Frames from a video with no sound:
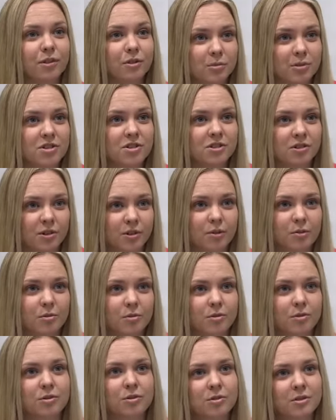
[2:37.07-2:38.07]
admission to
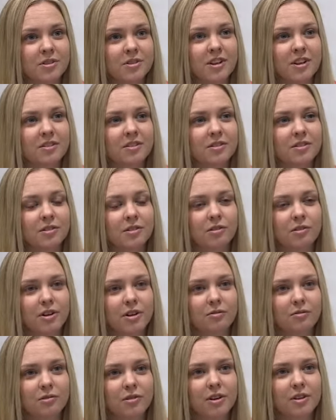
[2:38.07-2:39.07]
hospital to assess the
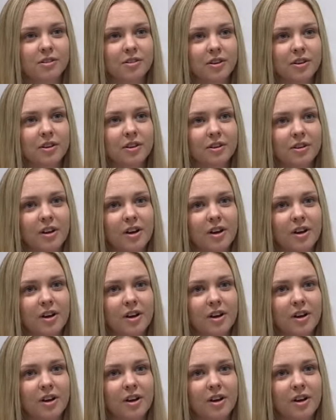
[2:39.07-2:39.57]
degree of risk